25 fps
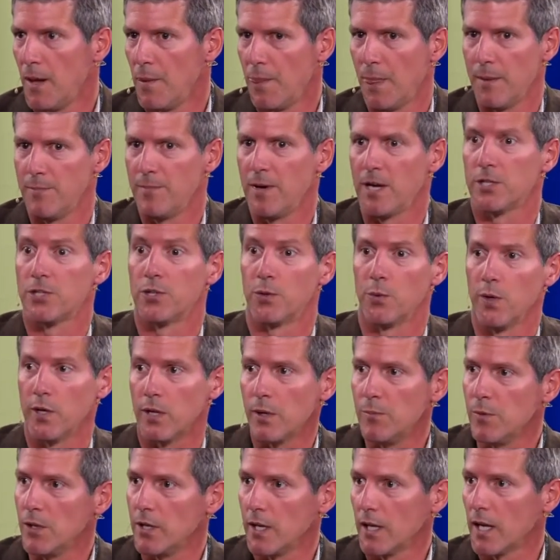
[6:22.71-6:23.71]
and make sure we
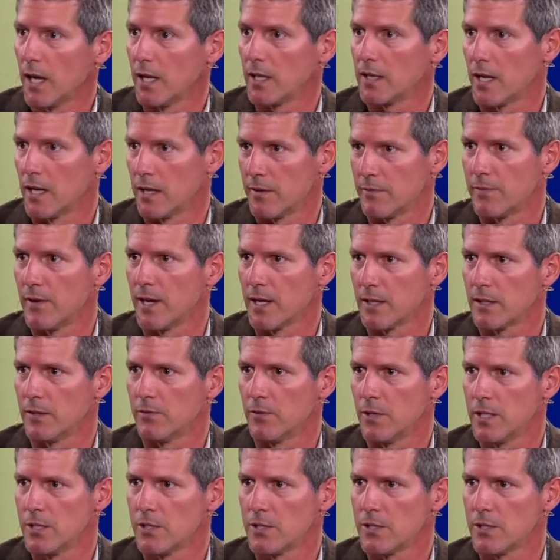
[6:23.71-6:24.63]
communicate that effectively.